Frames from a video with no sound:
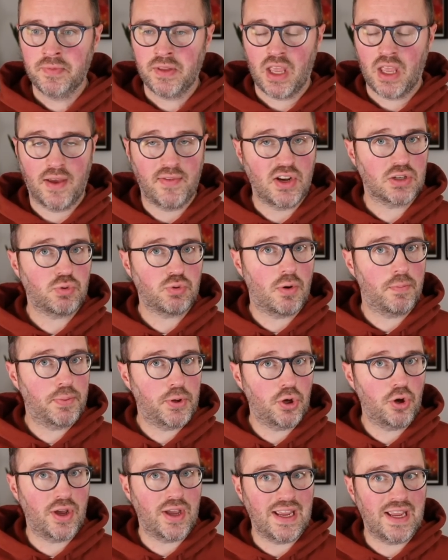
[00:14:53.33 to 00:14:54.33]
If you just want
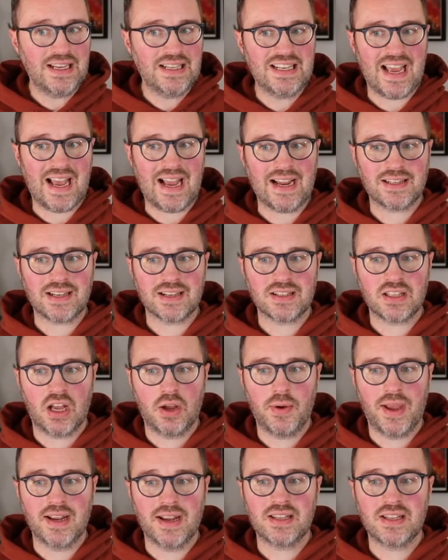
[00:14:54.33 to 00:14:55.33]
pure, easy access,
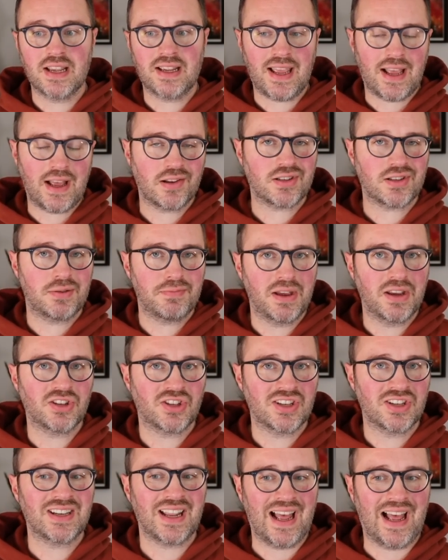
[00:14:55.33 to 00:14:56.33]
though, it's the accounts I
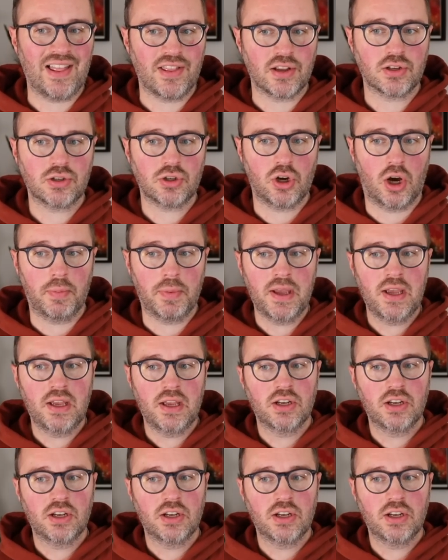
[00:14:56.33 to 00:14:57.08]
mentioned at the top.